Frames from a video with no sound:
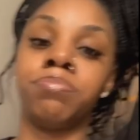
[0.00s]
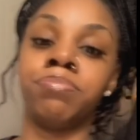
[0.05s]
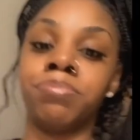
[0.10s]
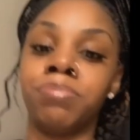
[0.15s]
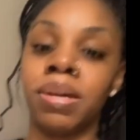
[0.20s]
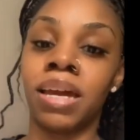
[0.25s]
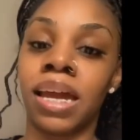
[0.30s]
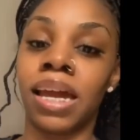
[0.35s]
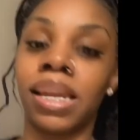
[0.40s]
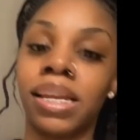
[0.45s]
to
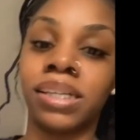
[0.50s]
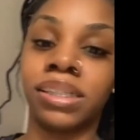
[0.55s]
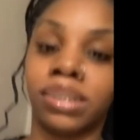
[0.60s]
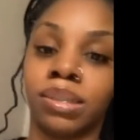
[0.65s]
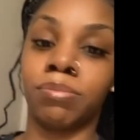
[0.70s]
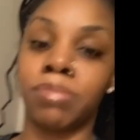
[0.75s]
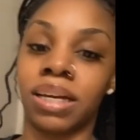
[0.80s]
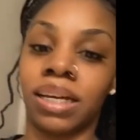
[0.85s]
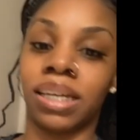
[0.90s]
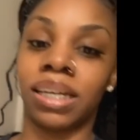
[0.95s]
have this in
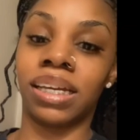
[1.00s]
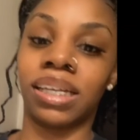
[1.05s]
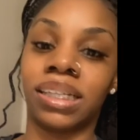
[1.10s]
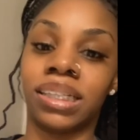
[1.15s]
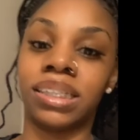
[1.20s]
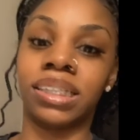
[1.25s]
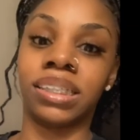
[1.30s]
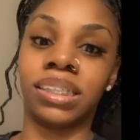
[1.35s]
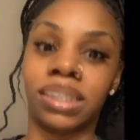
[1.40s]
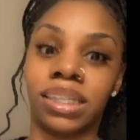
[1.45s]
my hand
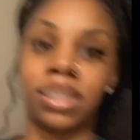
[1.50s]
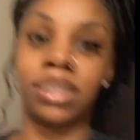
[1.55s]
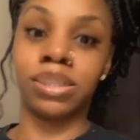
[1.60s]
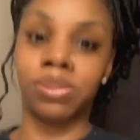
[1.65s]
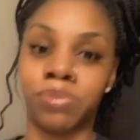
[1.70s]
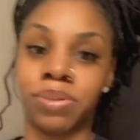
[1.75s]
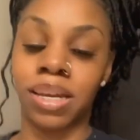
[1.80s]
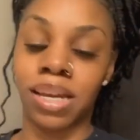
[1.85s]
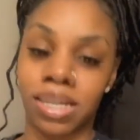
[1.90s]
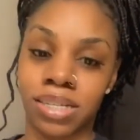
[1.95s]
to see his
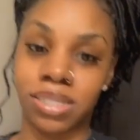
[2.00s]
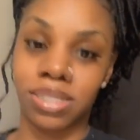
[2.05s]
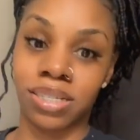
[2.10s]
reaction,